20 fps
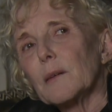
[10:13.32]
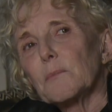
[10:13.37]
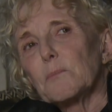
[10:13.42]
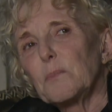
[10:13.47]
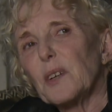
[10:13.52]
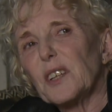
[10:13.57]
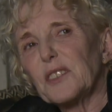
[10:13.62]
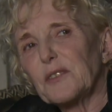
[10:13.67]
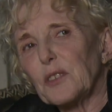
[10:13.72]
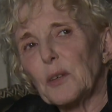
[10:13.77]

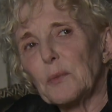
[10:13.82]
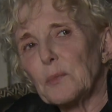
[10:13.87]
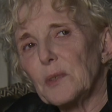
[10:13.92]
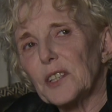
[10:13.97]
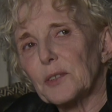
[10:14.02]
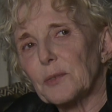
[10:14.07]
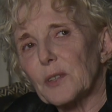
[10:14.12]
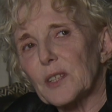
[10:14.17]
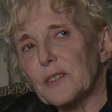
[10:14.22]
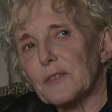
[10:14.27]
But for me,
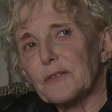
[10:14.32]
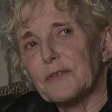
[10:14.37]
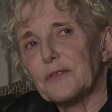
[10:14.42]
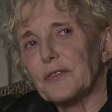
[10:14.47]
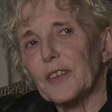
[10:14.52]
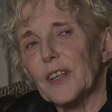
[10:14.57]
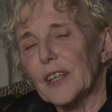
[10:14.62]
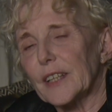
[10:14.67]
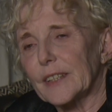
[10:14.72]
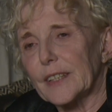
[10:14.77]
it was a
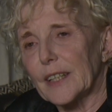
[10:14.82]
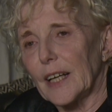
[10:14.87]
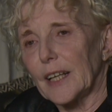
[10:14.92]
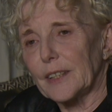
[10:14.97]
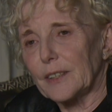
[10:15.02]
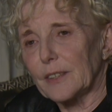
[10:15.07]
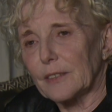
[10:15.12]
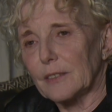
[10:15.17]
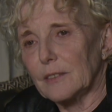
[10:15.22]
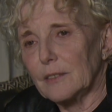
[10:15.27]
fake
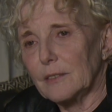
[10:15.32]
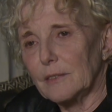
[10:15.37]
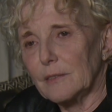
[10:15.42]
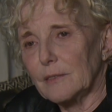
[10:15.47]
title.